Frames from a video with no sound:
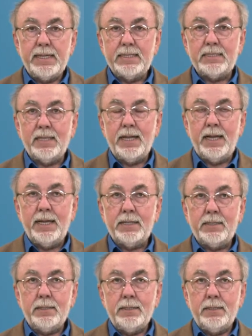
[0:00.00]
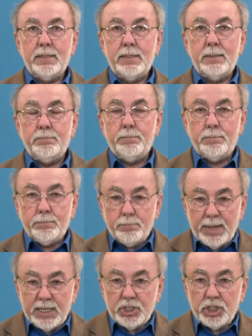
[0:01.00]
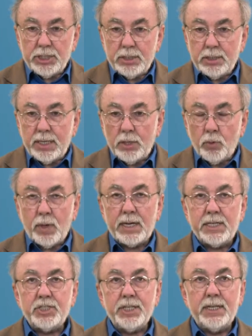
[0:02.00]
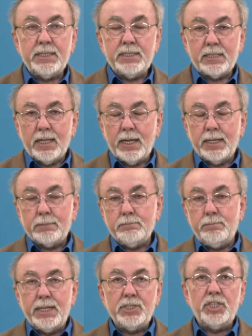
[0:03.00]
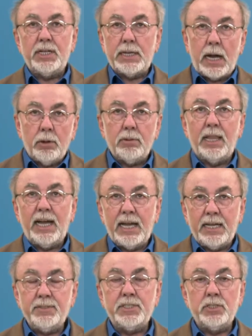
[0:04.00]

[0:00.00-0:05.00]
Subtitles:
It's like managing a watershed is like managing our own lives.